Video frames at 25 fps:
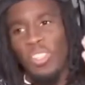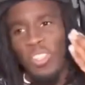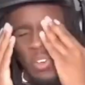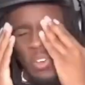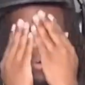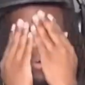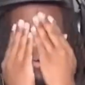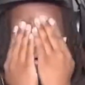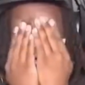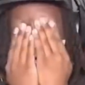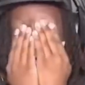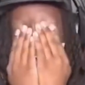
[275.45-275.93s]

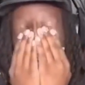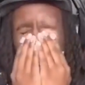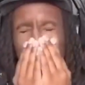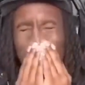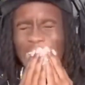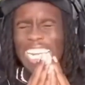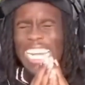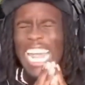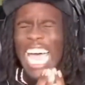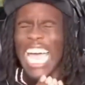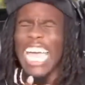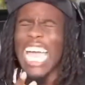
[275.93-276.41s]
Ooh,
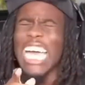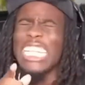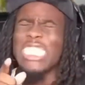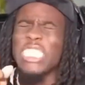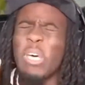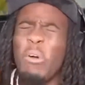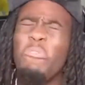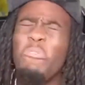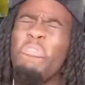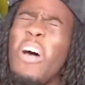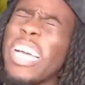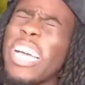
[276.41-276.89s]
Adin, I got
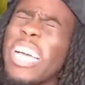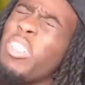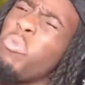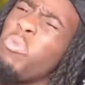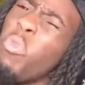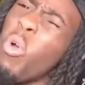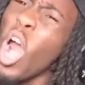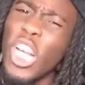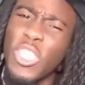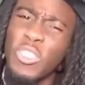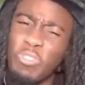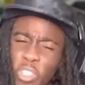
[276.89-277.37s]
some fucking
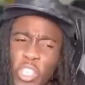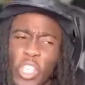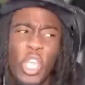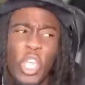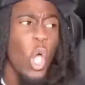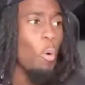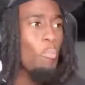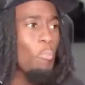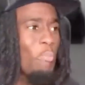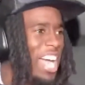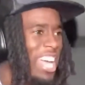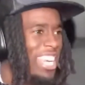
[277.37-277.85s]
words for
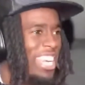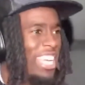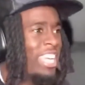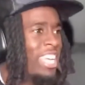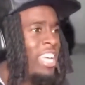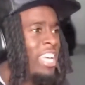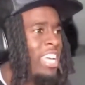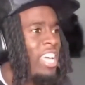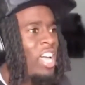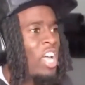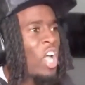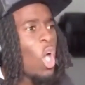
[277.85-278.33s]
you, buddy.
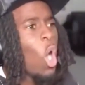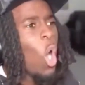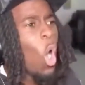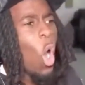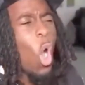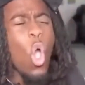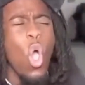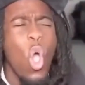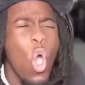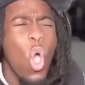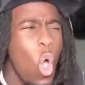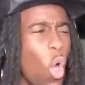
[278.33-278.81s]

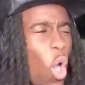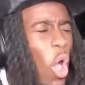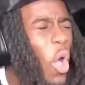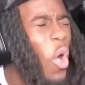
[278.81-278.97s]
Ooh,